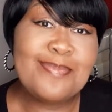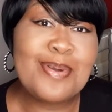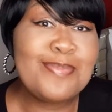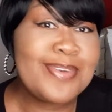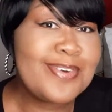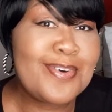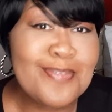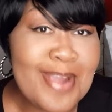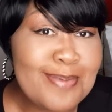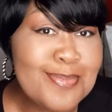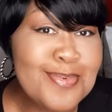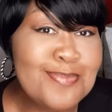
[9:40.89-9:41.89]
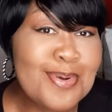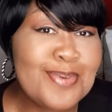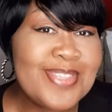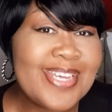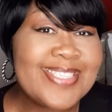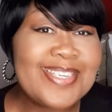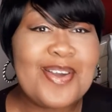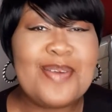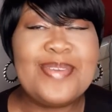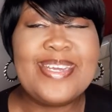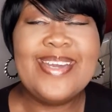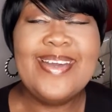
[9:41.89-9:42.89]
Remember the old rap group Bone Hugs and
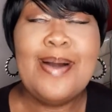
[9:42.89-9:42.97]
Harmony?